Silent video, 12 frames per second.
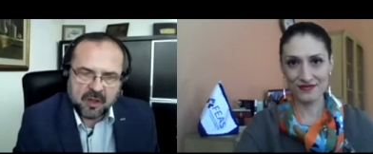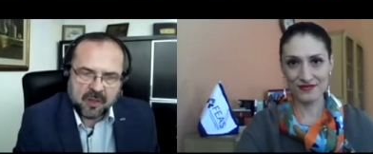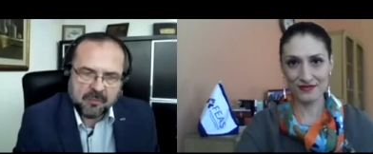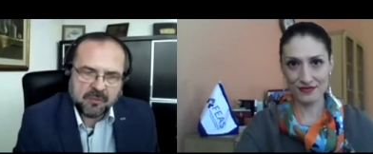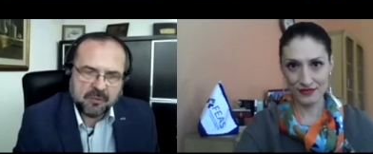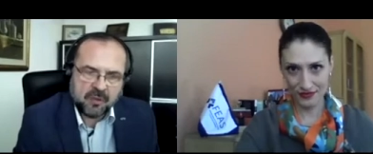
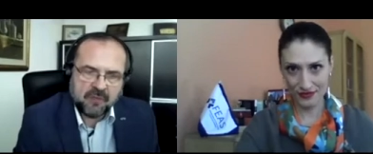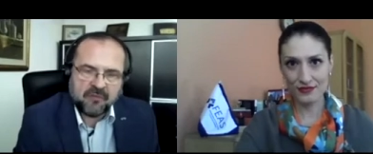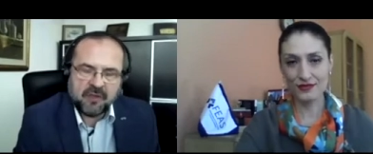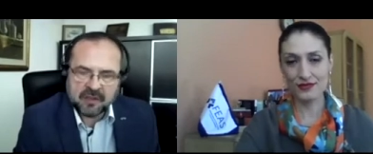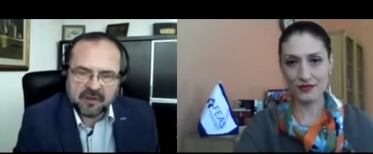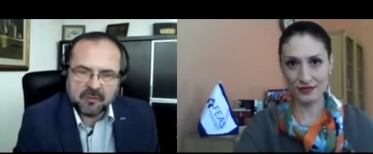Speaker 1: come into
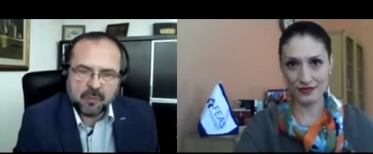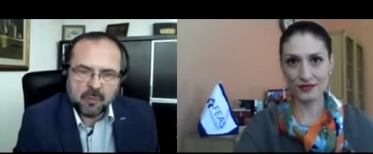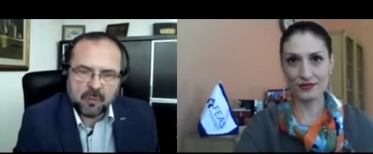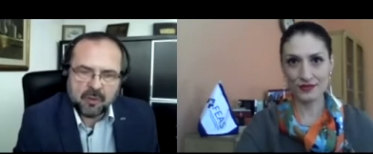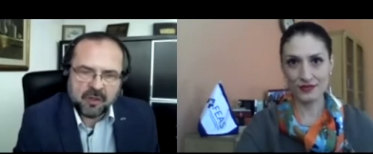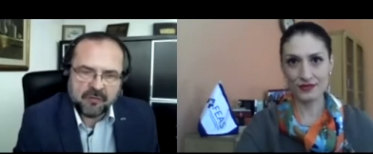effect and we
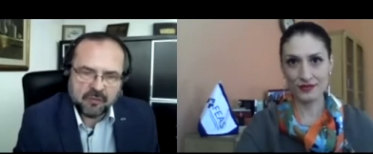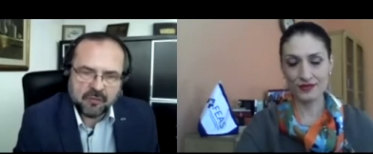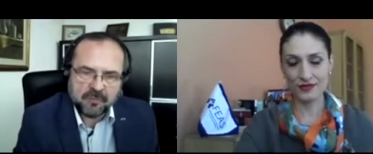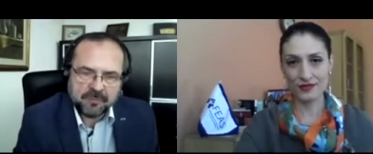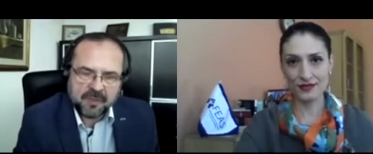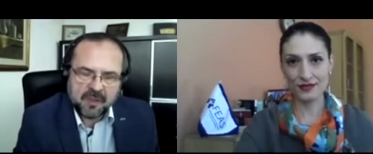will have to
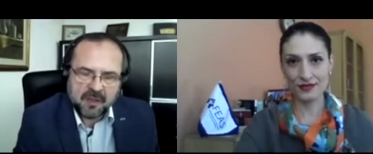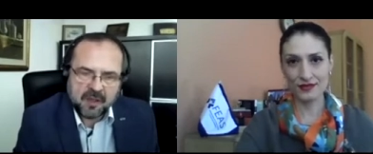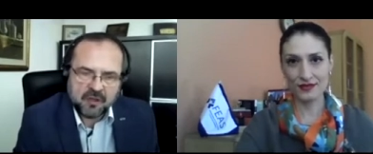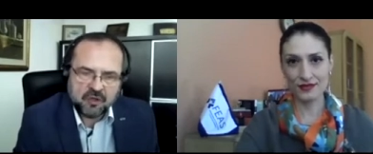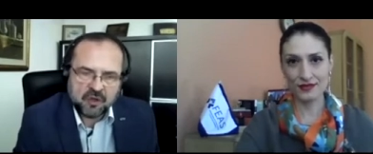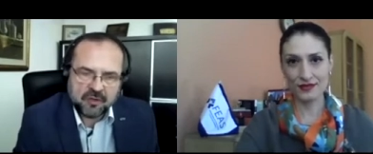
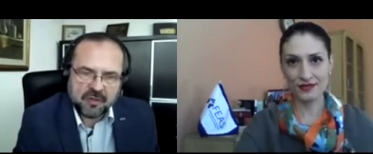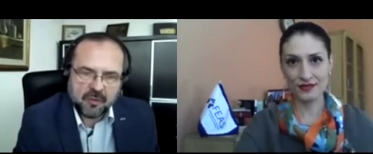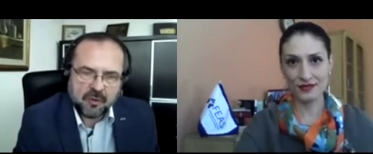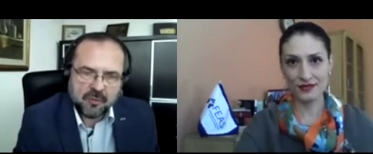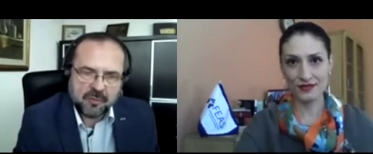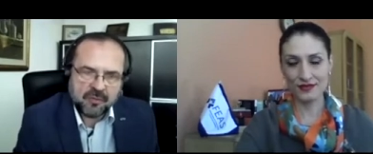adjust our
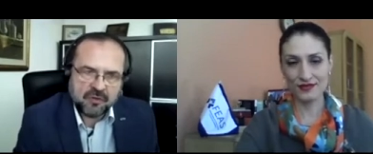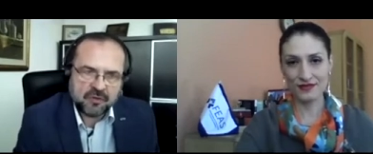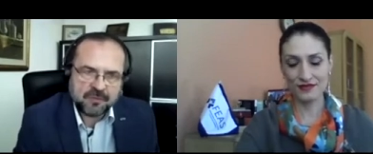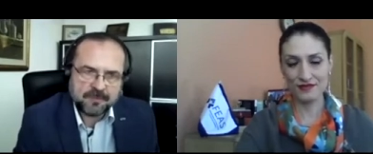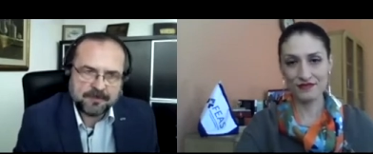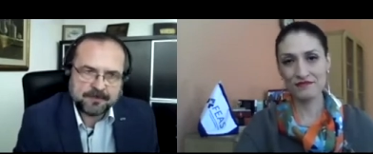operation.
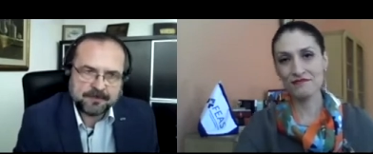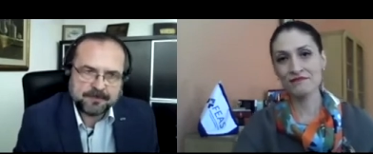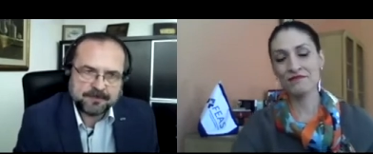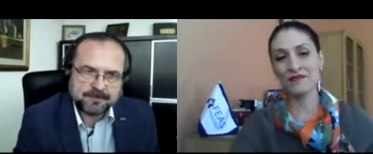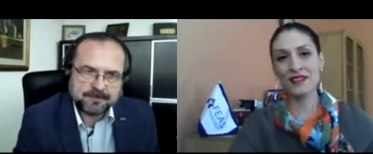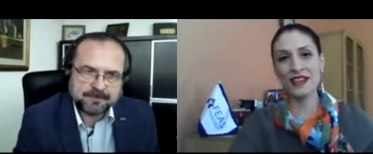
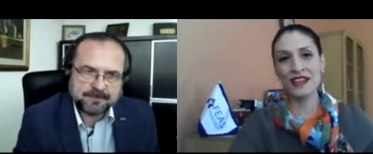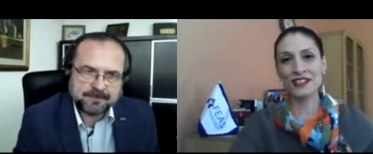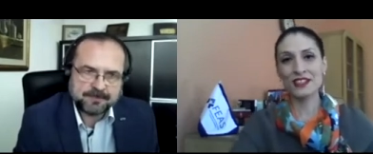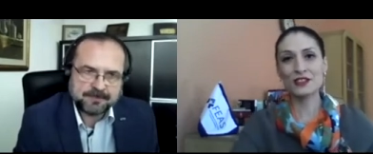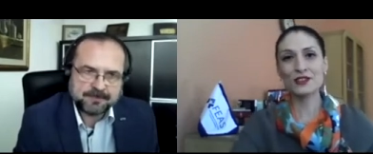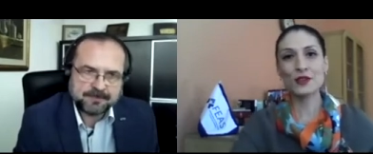
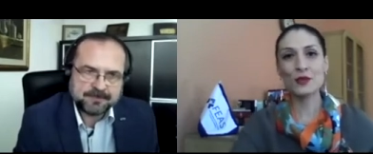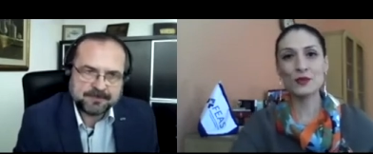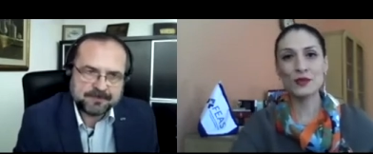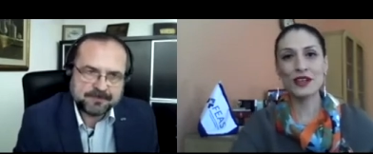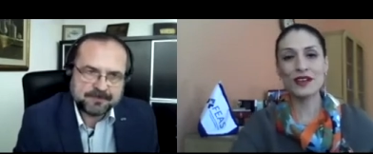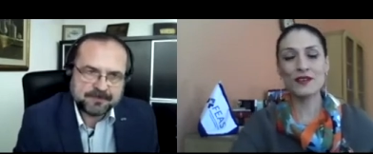
Speaker 2: Great. So
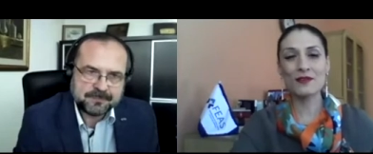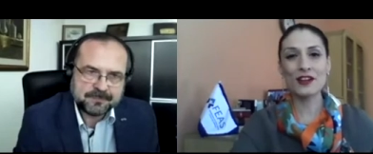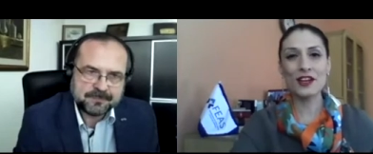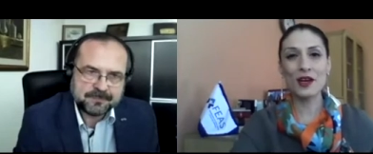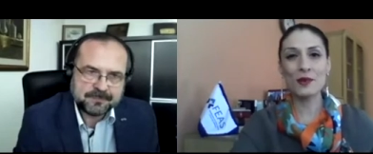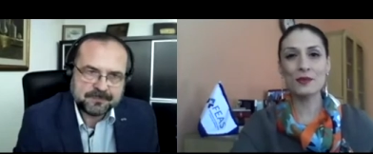uh,
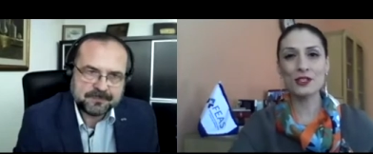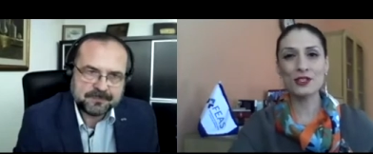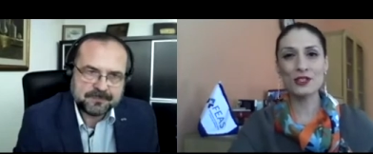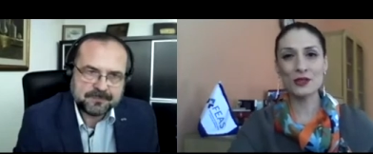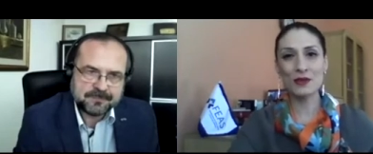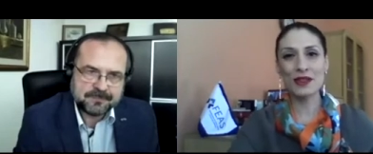very
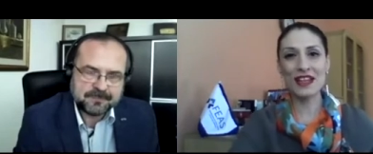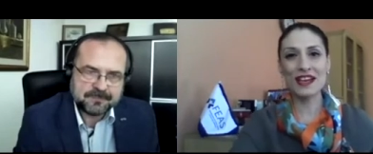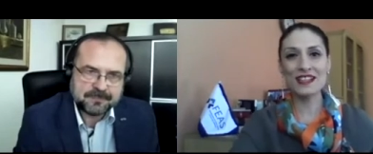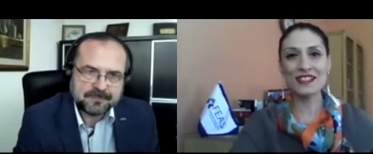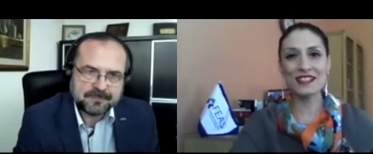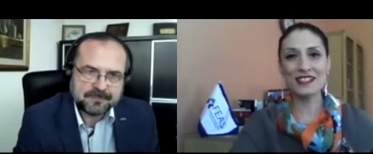ambitious
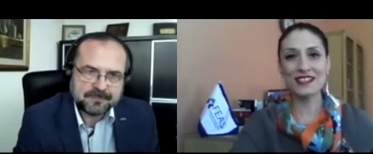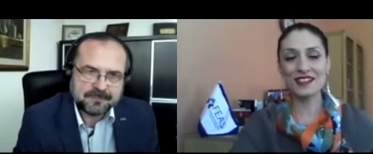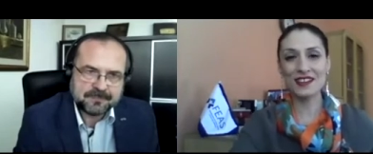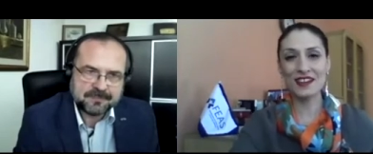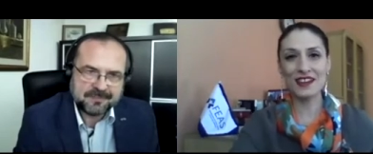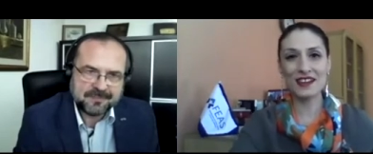plans,
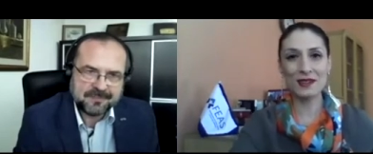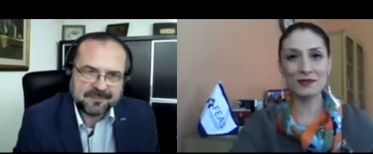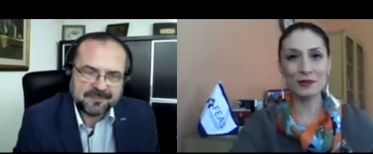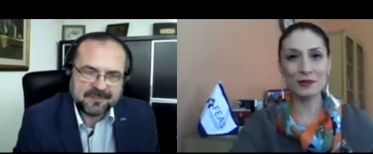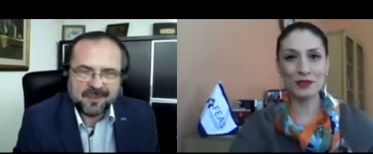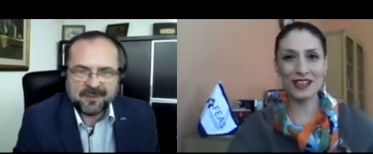and uh,
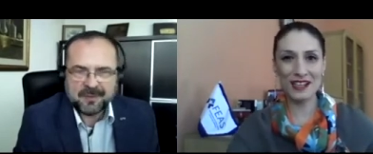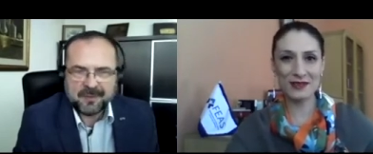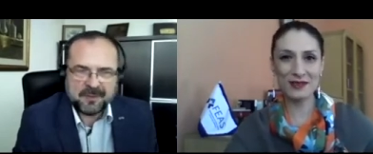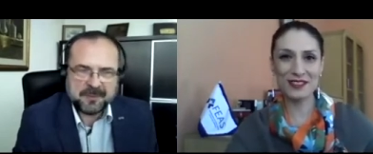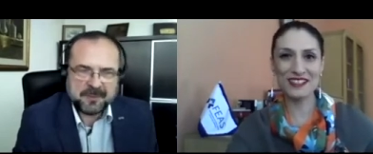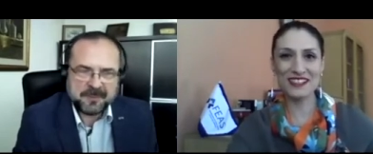good
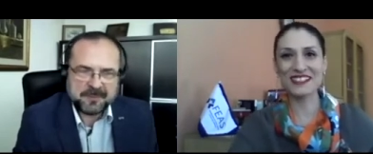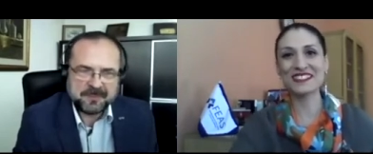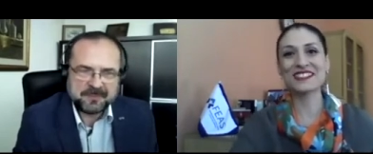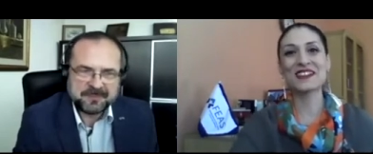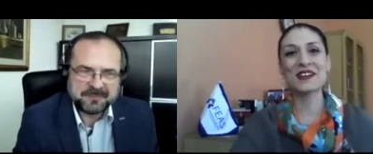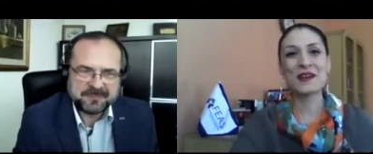luck with
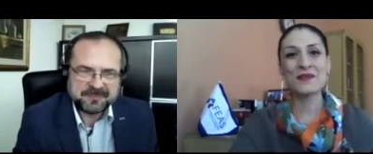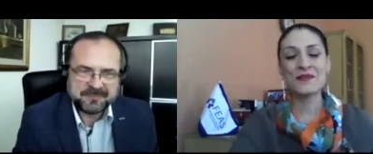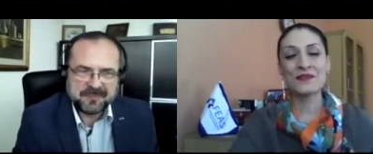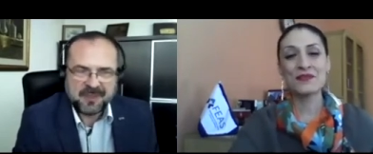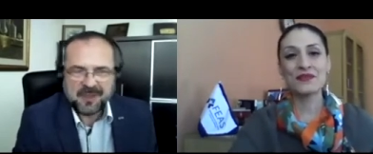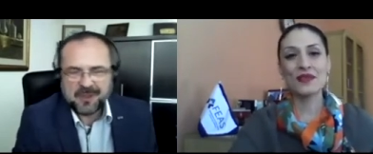this.
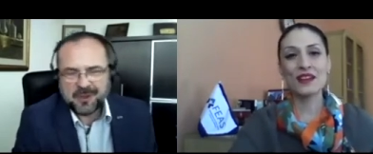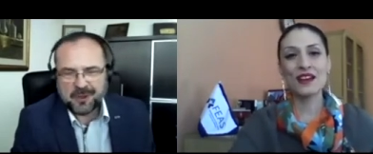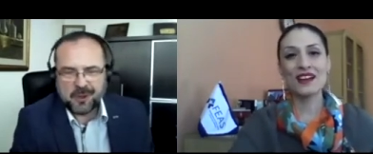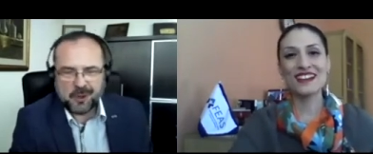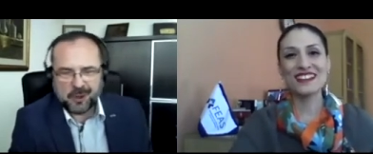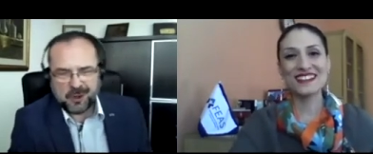
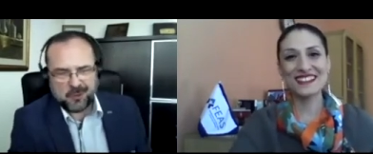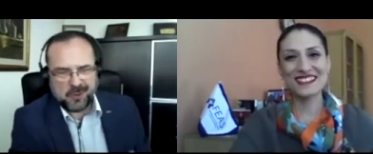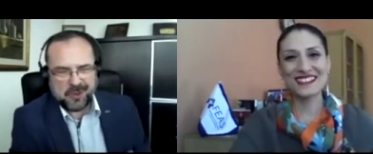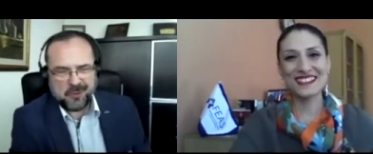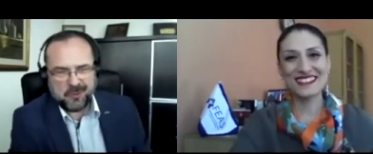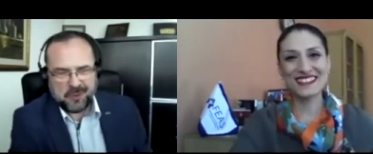
Speaker 1: Okay, we,